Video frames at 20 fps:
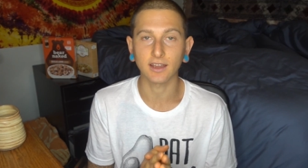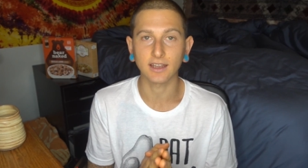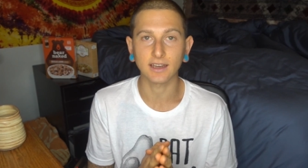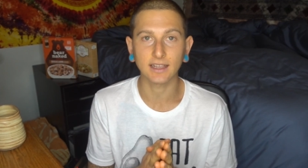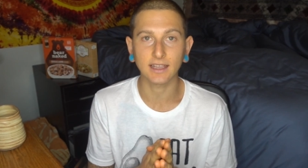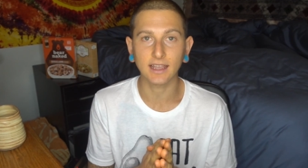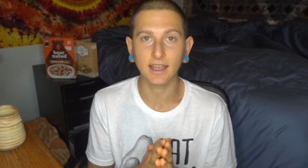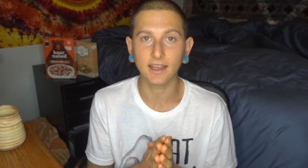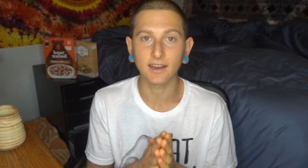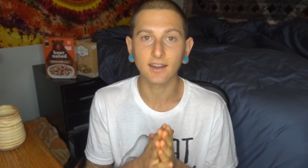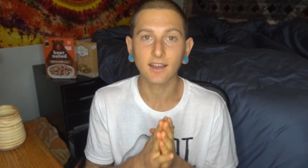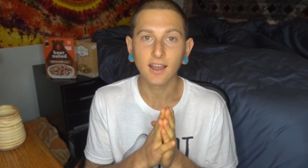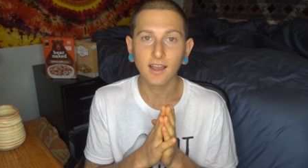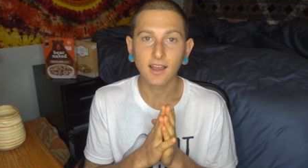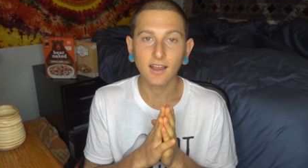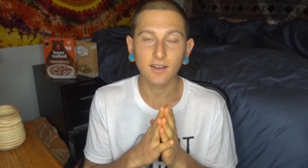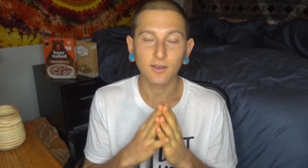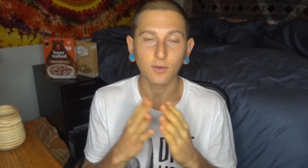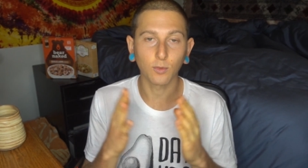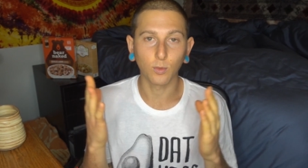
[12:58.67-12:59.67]
And again,
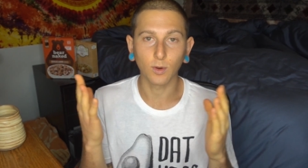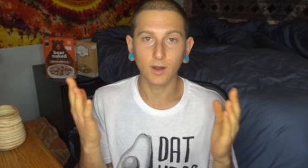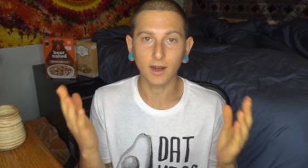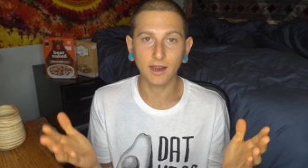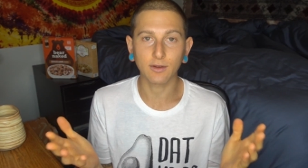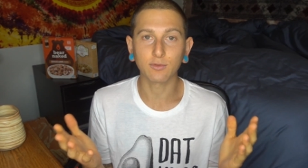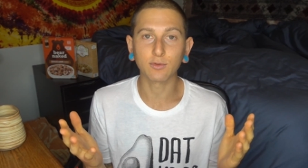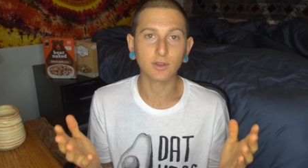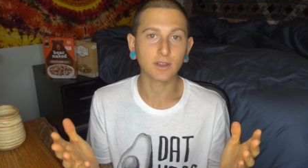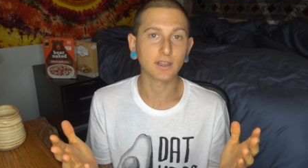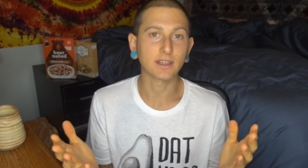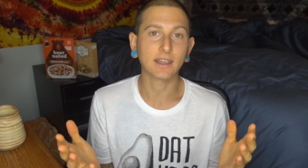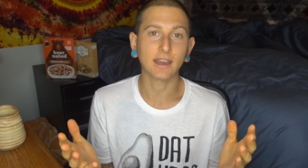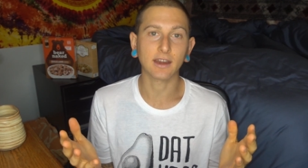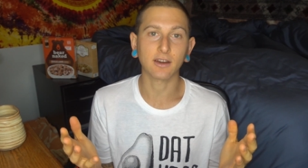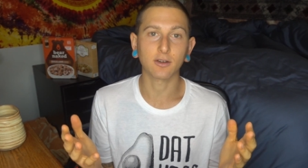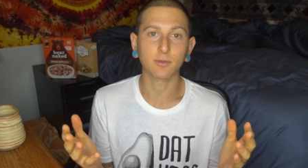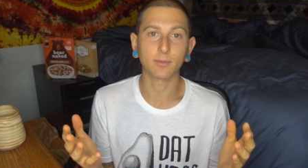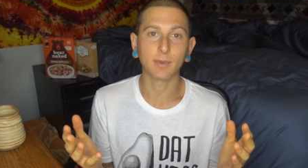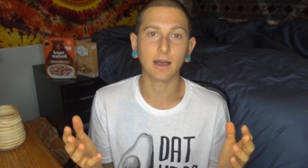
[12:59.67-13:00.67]
what I really
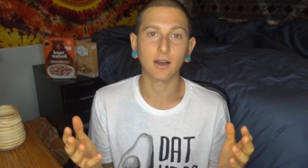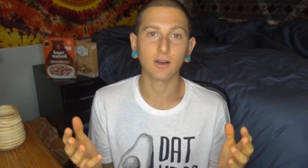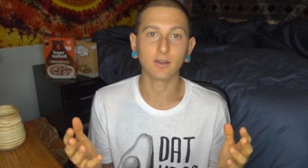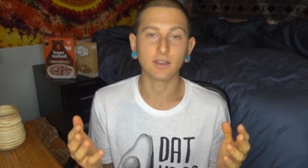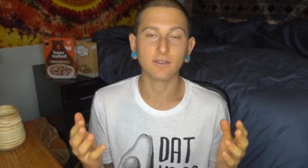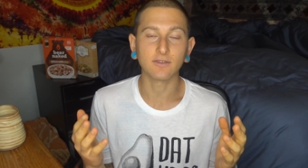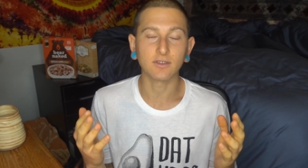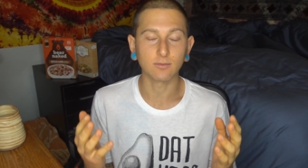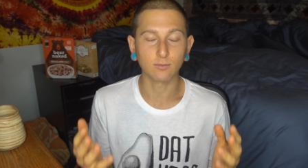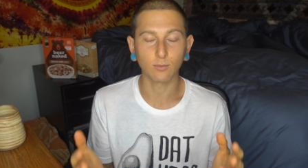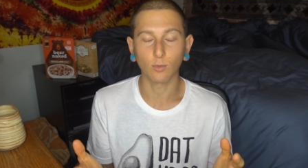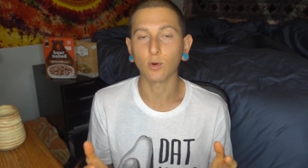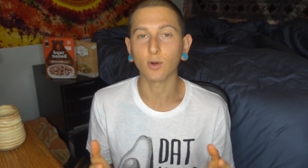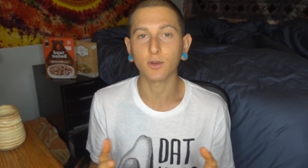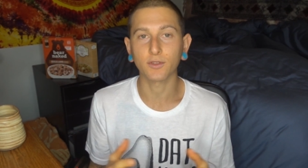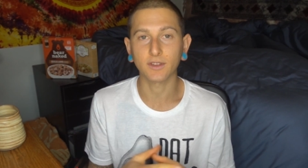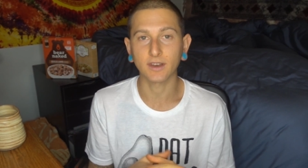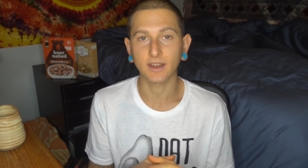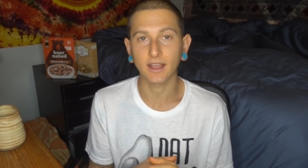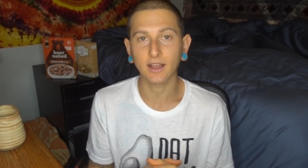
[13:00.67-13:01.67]
care about even
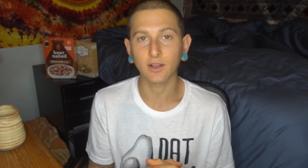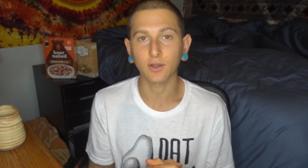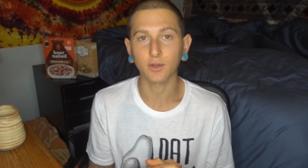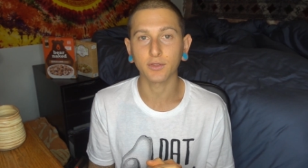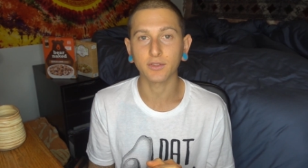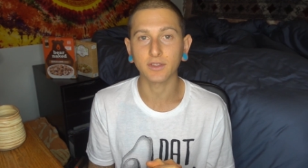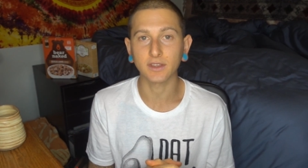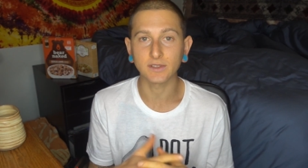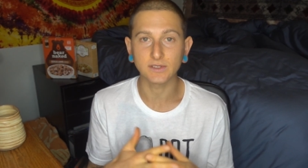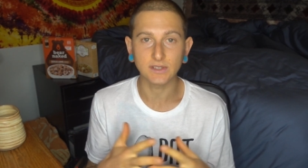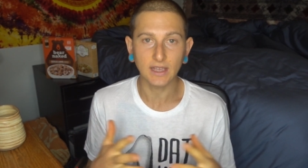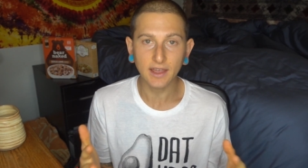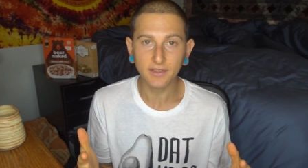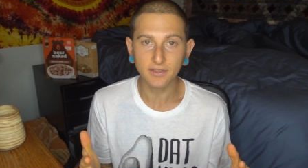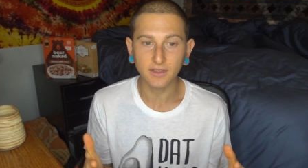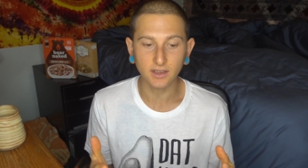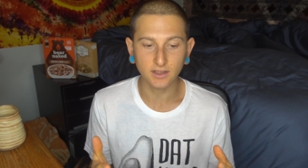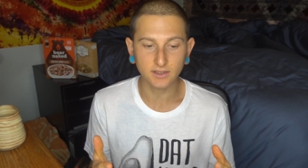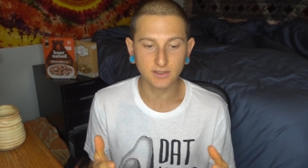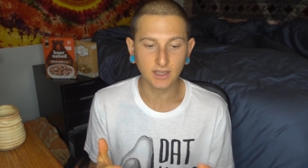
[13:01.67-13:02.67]
more than health is
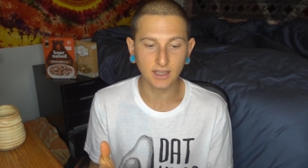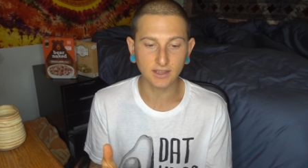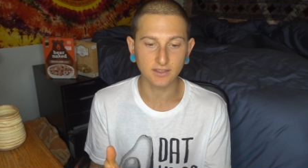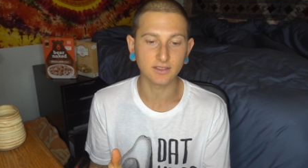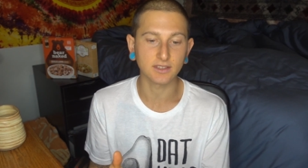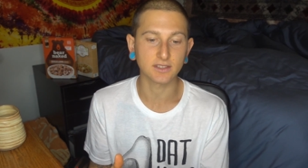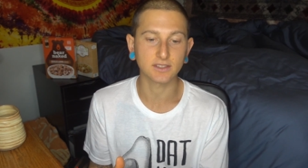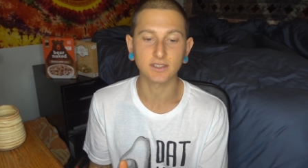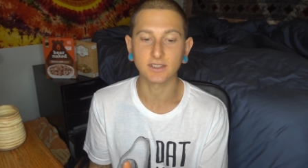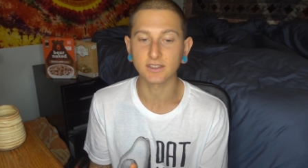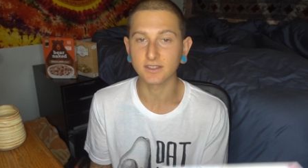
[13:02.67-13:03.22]
ethics, and this